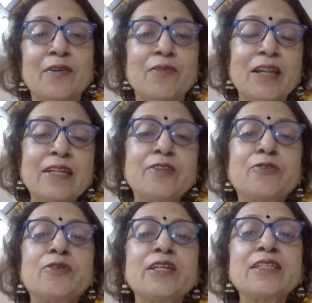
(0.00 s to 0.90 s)
Let
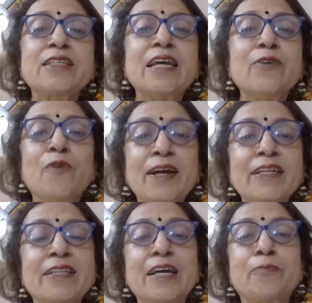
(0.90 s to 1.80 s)
us
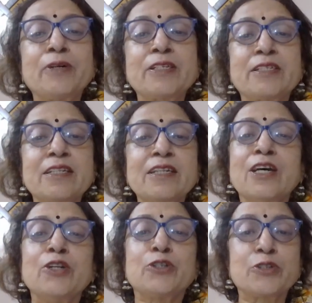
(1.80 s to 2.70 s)
invite that person
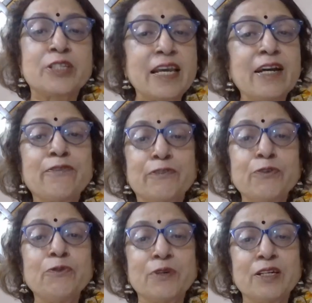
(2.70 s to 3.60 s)
to say a
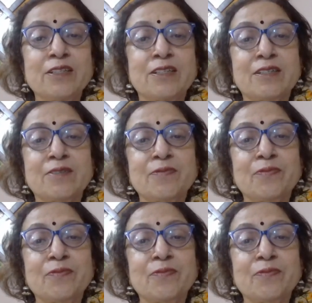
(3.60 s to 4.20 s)
few words.